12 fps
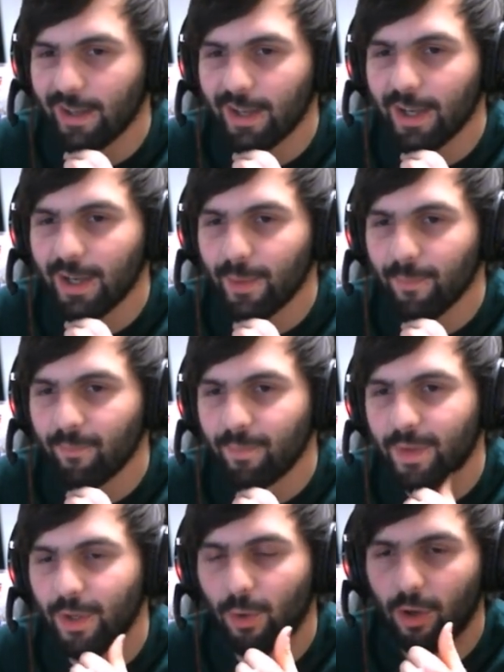
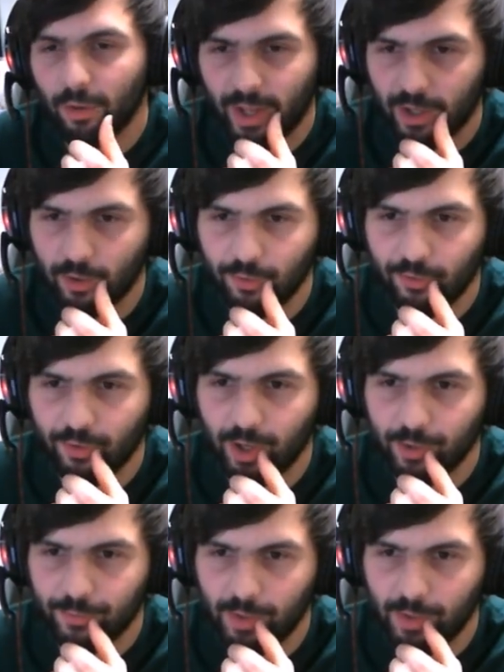All that good stuff.